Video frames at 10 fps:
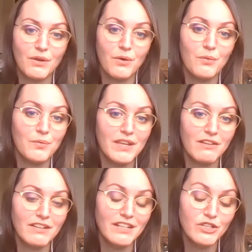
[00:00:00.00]
So
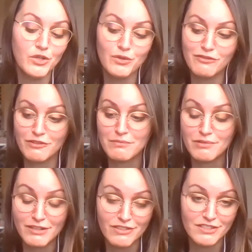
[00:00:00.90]
we already knew
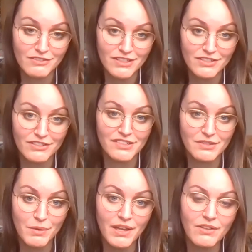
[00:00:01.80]
from previous
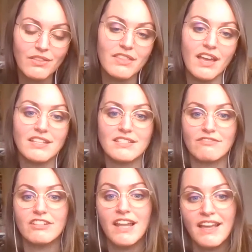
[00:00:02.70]
research as well that
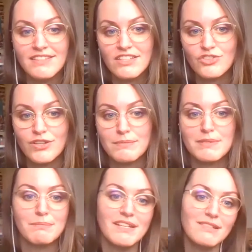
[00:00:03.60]
relaxing
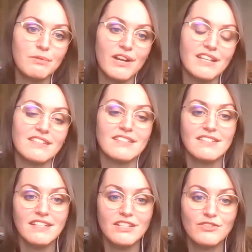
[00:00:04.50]
trips, beach breaks,
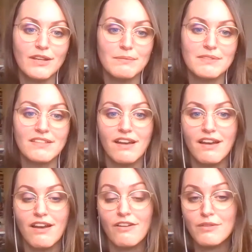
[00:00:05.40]
and city trips
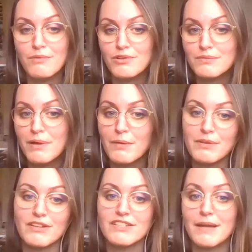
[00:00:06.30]
are the most
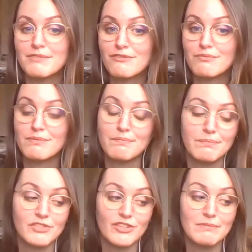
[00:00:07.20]
popular types of
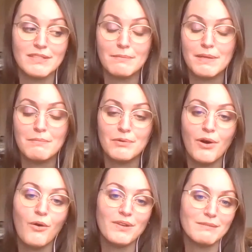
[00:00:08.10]
trips that
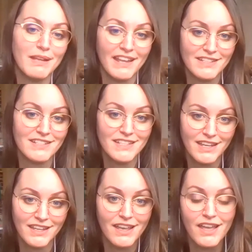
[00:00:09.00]
people always plan to
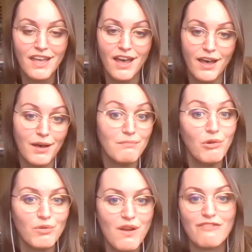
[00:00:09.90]
take
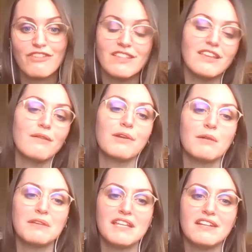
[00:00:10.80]
more of in the
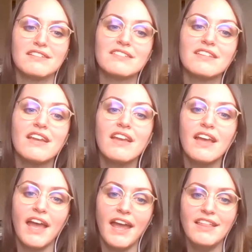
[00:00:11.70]
upcoming years.
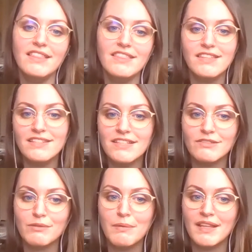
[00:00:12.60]
And this
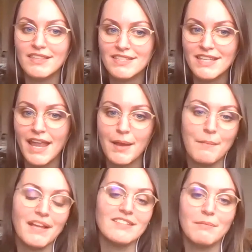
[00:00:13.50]
has remained the
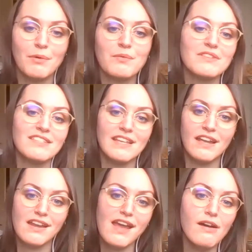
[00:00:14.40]
same, except what we're
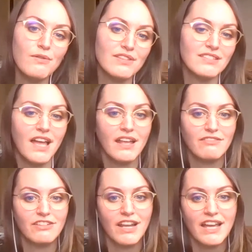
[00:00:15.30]
seeing now is
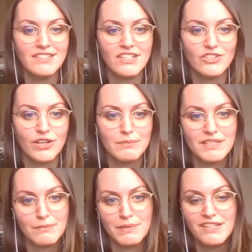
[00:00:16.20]
that relaxing
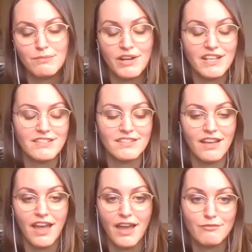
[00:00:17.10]
trips and beach
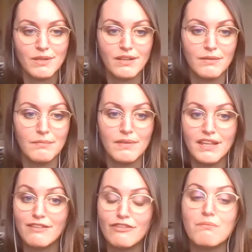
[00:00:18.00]
breaks have
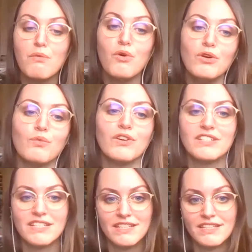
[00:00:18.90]
become even more
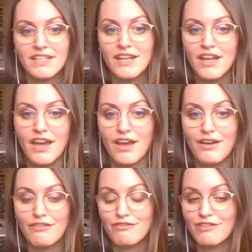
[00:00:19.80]
wanted
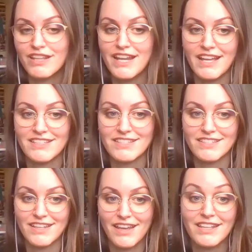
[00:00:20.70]
for the
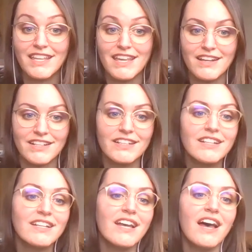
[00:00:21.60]
next year.
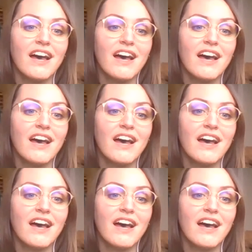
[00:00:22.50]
